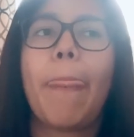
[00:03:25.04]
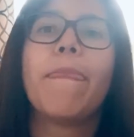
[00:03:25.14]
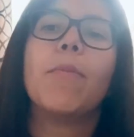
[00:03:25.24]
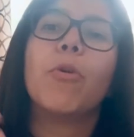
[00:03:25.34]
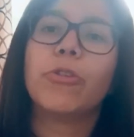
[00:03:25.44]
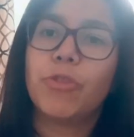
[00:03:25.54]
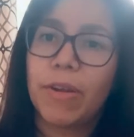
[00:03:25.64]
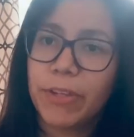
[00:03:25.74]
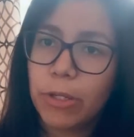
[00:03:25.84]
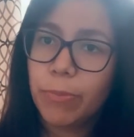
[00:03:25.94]
The more
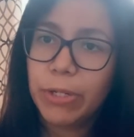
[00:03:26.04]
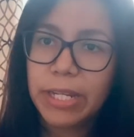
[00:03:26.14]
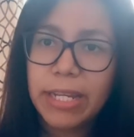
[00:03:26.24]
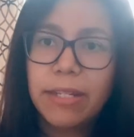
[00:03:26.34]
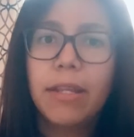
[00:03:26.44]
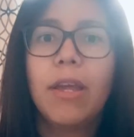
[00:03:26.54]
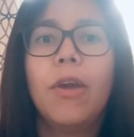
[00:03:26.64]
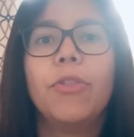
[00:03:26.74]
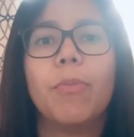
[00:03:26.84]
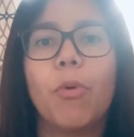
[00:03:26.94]
traffic you bring in,
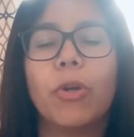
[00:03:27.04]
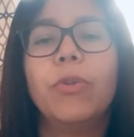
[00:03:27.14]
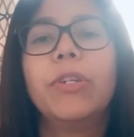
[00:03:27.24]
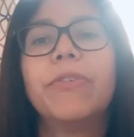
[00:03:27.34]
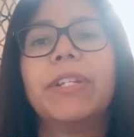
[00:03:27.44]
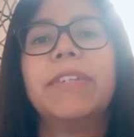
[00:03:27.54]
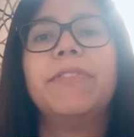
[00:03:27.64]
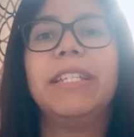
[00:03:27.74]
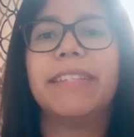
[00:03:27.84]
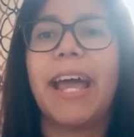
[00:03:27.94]
the more
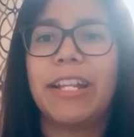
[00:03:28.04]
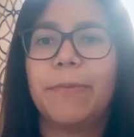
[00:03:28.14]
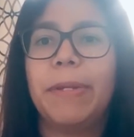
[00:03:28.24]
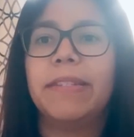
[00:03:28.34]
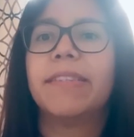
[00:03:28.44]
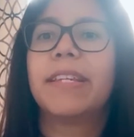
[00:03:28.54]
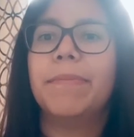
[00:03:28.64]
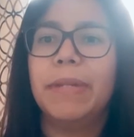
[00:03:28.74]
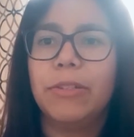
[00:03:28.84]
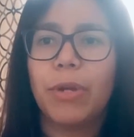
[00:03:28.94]
lucrative these ad spaces
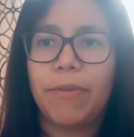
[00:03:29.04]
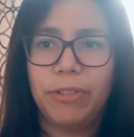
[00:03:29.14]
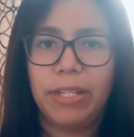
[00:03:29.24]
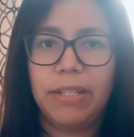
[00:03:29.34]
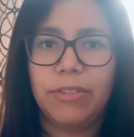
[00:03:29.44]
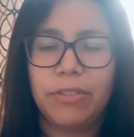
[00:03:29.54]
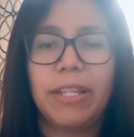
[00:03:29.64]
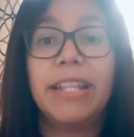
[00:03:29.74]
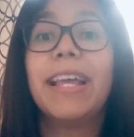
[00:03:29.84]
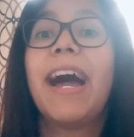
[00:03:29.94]
can be to advertisers
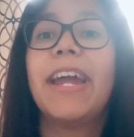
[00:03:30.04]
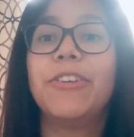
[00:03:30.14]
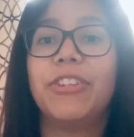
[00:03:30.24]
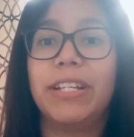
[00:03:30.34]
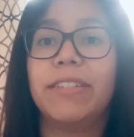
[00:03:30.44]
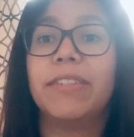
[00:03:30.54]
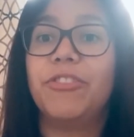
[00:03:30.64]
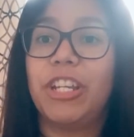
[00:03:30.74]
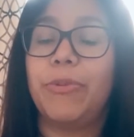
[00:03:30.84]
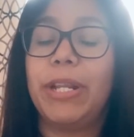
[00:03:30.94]
and the higher chances of
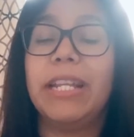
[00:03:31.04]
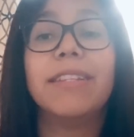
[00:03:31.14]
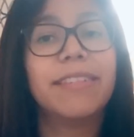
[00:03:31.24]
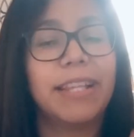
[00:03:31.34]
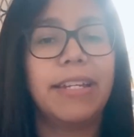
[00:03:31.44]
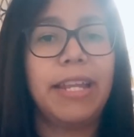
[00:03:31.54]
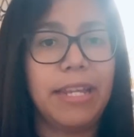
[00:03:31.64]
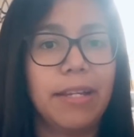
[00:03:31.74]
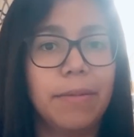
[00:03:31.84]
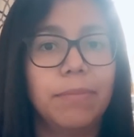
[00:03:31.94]
generating said
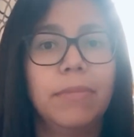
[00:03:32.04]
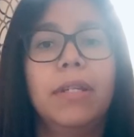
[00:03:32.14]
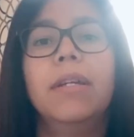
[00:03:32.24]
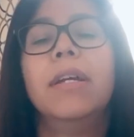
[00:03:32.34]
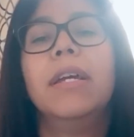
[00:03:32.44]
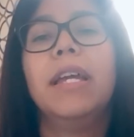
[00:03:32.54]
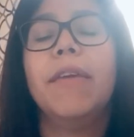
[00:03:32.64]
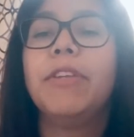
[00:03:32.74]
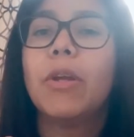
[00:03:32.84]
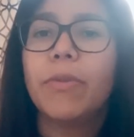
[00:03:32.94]
income.
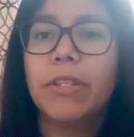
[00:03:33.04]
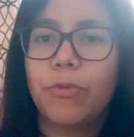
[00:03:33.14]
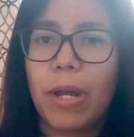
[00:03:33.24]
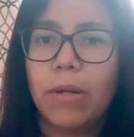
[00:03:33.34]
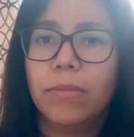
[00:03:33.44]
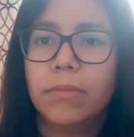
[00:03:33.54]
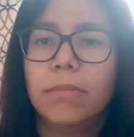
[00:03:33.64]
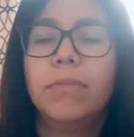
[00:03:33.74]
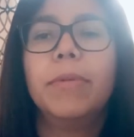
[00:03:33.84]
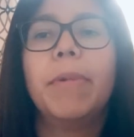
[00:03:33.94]
If you go this route,
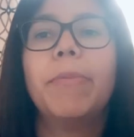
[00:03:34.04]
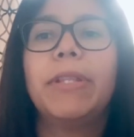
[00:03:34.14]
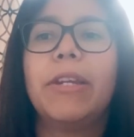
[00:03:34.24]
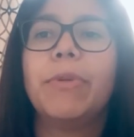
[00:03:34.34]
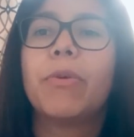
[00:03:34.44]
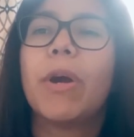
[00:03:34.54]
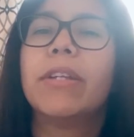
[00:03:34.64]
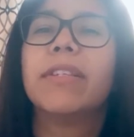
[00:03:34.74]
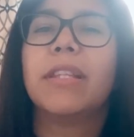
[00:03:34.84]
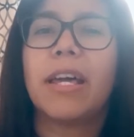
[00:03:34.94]
remember that it
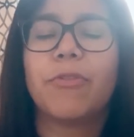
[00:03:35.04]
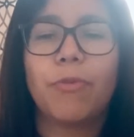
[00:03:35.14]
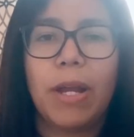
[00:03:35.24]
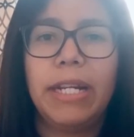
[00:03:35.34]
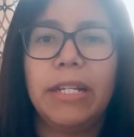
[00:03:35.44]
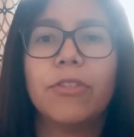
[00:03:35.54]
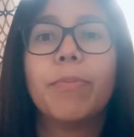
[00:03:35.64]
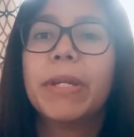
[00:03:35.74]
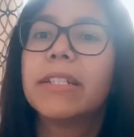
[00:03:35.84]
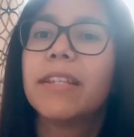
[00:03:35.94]
requires a lot of writing, so
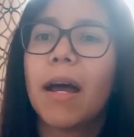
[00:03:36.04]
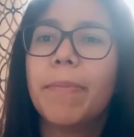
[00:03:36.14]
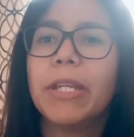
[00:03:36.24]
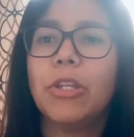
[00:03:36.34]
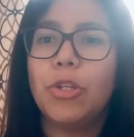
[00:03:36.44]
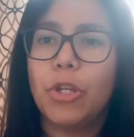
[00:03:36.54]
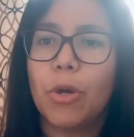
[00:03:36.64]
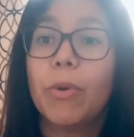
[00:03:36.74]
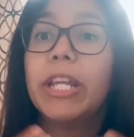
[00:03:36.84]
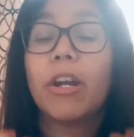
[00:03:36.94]
pick a topic you
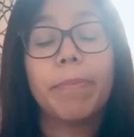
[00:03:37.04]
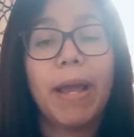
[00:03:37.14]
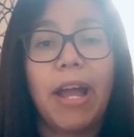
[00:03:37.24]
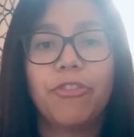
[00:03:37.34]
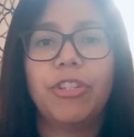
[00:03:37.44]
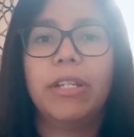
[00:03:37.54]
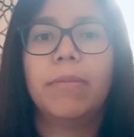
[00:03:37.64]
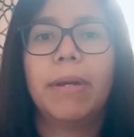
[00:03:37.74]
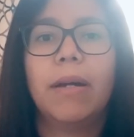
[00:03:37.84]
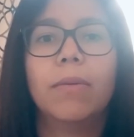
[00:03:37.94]
know and are passionate
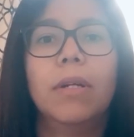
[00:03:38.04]
about.